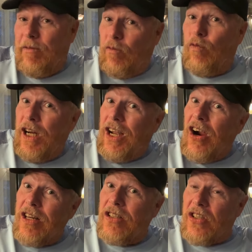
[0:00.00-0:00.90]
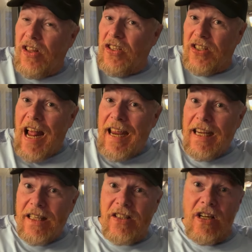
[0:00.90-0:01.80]
regardless of the
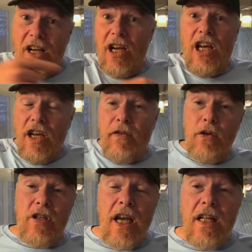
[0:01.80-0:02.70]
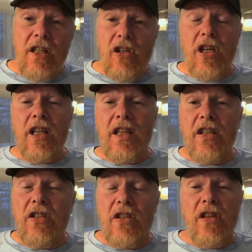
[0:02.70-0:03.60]
science, if you take a look at
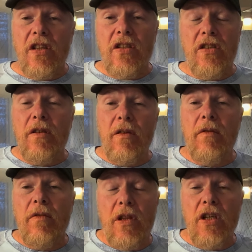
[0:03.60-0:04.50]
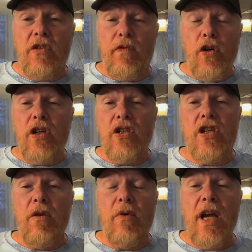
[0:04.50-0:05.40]
this
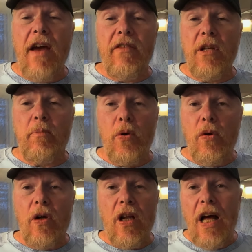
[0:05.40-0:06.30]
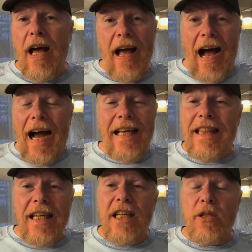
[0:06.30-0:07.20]
footage that we have in the pool, I
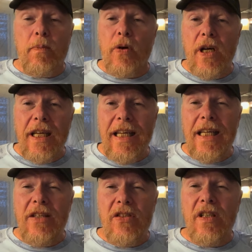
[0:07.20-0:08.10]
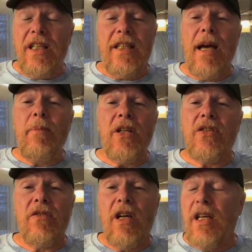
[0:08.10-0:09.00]
think it's pretty easily
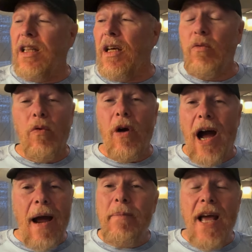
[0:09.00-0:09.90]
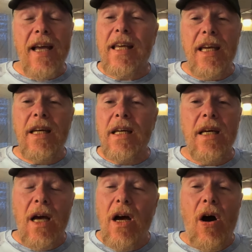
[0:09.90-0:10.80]
demonstrated that I'm not
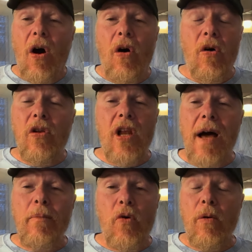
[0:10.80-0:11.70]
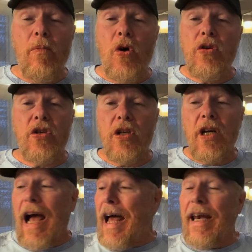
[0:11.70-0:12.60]
getting a whole lot more
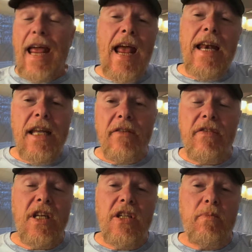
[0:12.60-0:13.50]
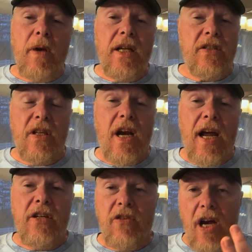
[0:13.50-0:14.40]
motion on any of these baits that
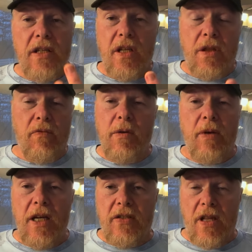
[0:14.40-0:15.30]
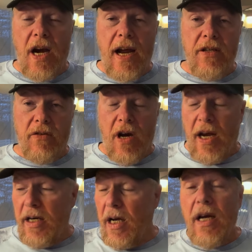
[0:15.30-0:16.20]
I tried, the 3 baits that I
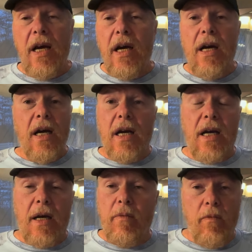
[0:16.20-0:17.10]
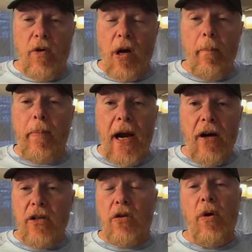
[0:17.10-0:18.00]
tried,
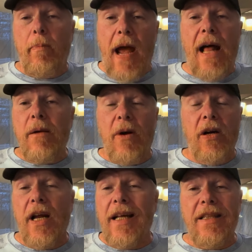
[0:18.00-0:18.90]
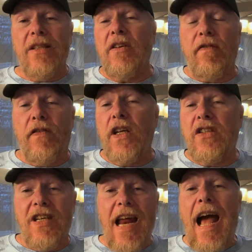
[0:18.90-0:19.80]
compared to a Palomar knot that's a
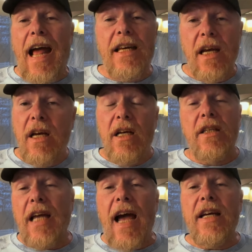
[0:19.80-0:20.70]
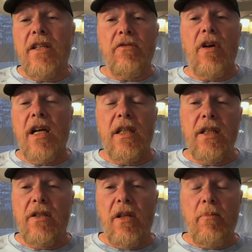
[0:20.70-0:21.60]
fixed knot tied
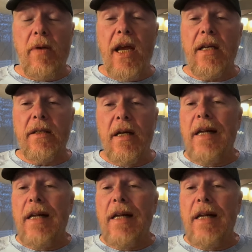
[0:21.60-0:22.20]
directly to the bait.